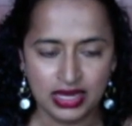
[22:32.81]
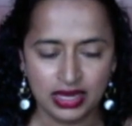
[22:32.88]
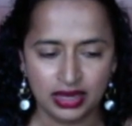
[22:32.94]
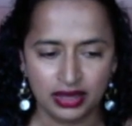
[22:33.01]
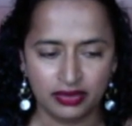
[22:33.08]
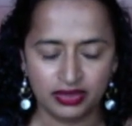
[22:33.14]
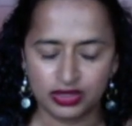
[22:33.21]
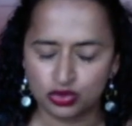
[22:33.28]

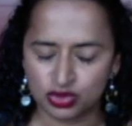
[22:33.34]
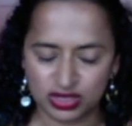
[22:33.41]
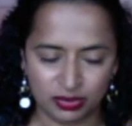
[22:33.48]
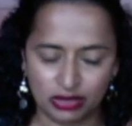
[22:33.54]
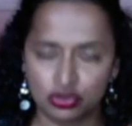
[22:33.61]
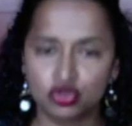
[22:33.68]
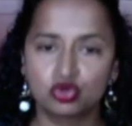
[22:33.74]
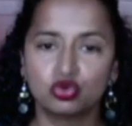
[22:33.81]
this was about
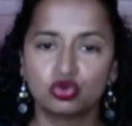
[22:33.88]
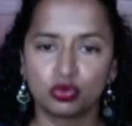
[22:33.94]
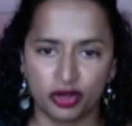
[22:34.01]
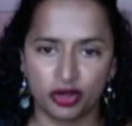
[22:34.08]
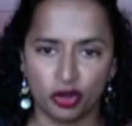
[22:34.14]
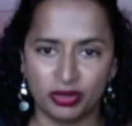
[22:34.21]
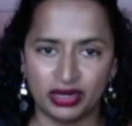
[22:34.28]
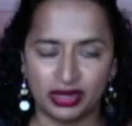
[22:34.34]
school
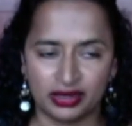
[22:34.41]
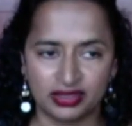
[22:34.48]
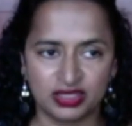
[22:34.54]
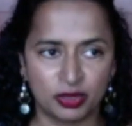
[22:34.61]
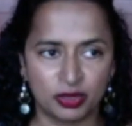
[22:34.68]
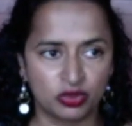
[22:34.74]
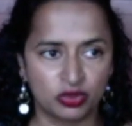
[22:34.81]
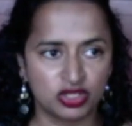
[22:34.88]
reopenings, but it
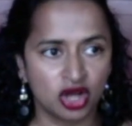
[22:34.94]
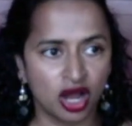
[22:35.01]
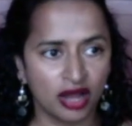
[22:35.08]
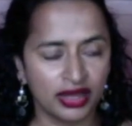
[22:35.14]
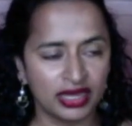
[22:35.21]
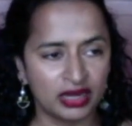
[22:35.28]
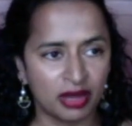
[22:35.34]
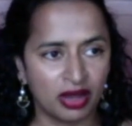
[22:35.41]
was talking about